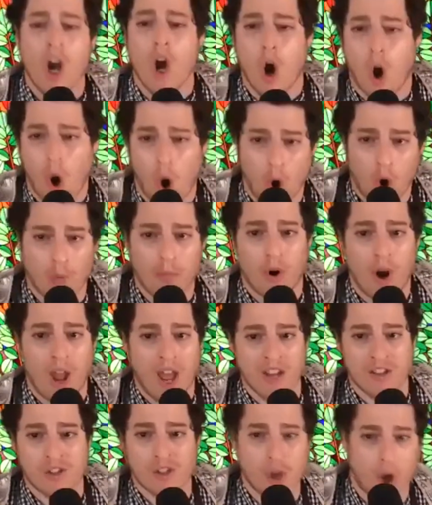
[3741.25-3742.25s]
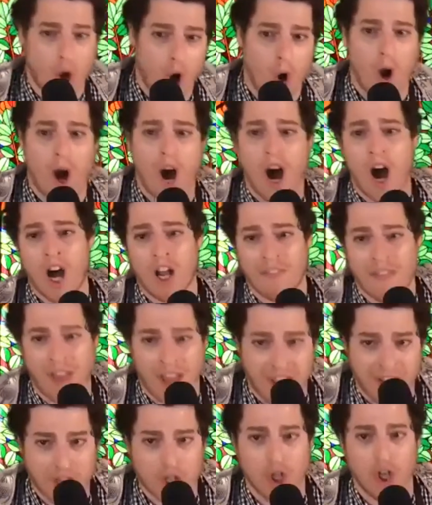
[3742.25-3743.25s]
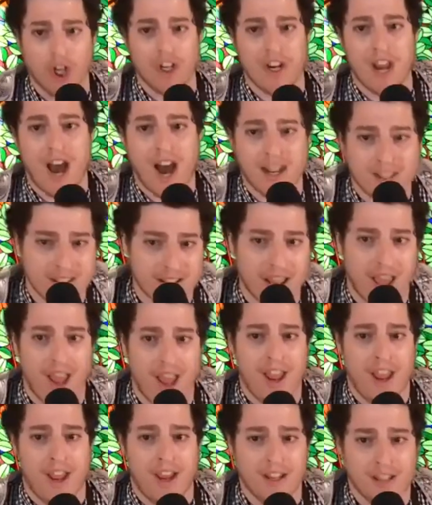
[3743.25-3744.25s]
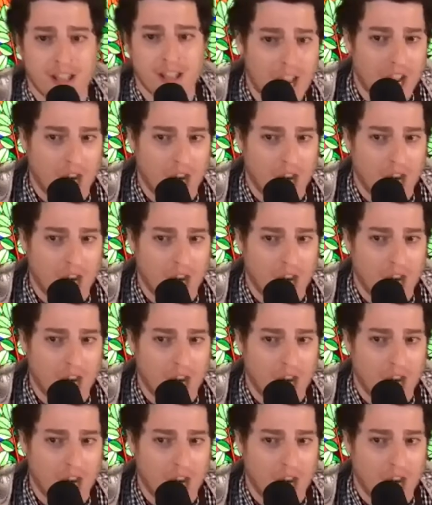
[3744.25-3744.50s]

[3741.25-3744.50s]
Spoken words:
Oppressed so hard they could not stand,